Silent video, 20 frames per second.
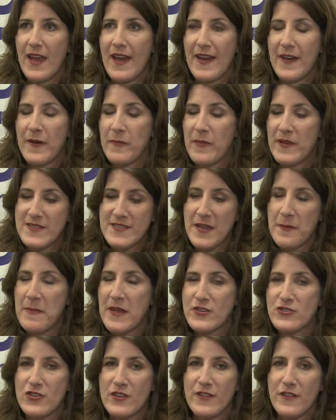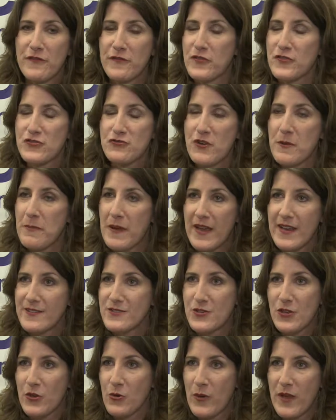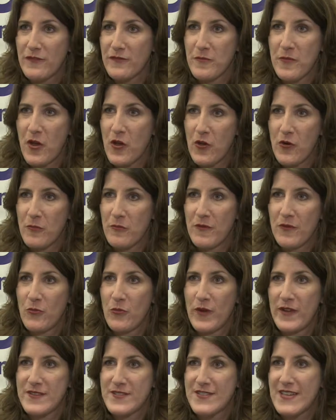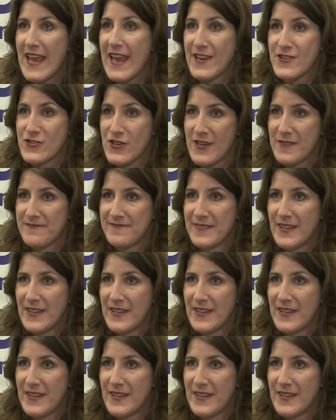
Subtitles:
As I mentioned, the first trip I took away from home was to Asia,